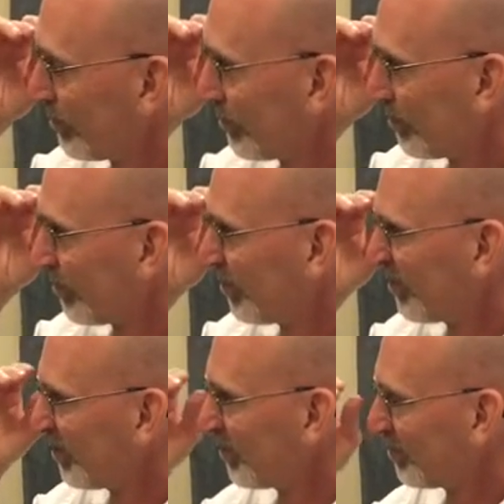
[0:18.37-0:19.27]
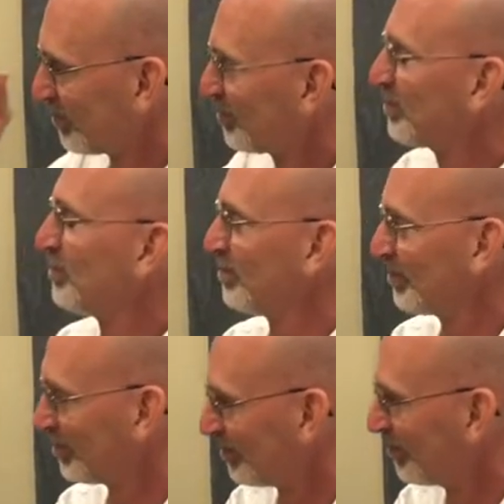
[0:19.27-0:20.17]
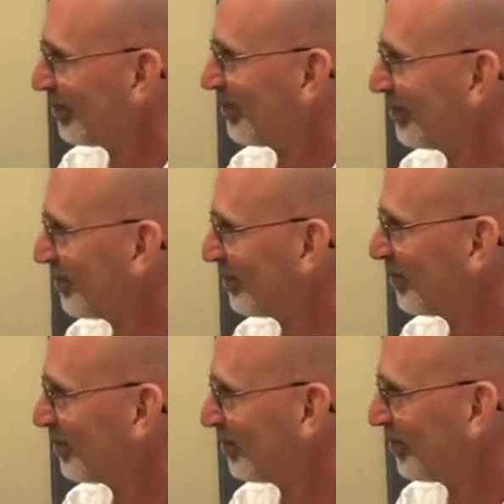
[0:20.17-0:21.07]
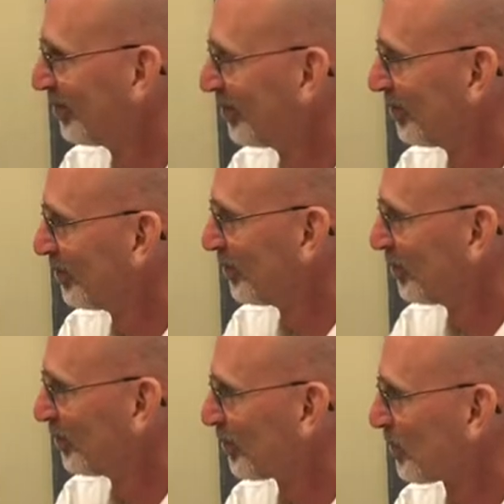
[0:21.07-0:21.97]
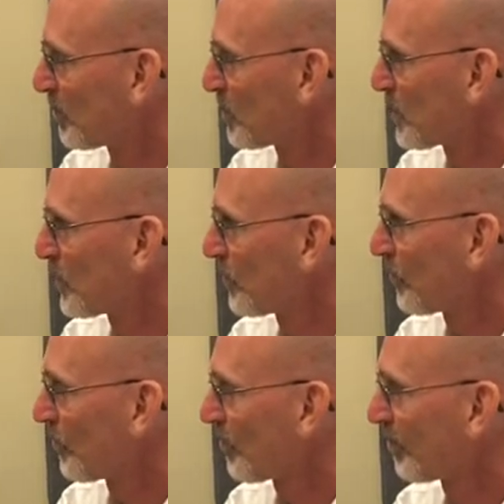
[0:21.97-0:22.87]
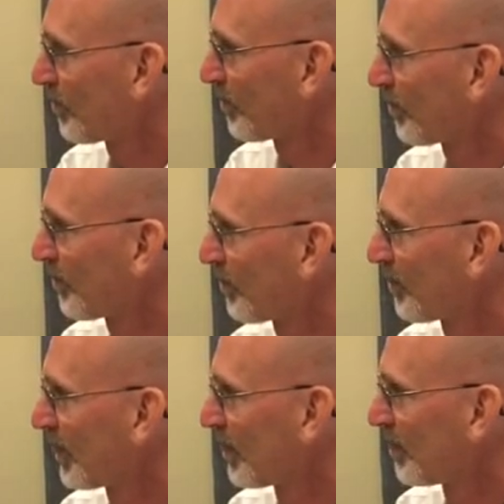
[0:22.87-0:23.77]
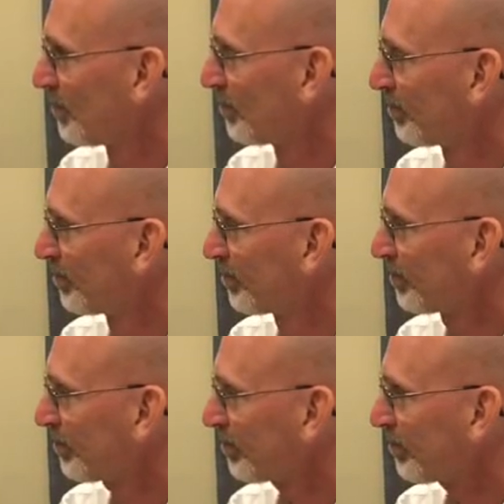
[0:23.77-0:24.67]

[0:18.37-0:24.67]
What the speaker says: (not speaking)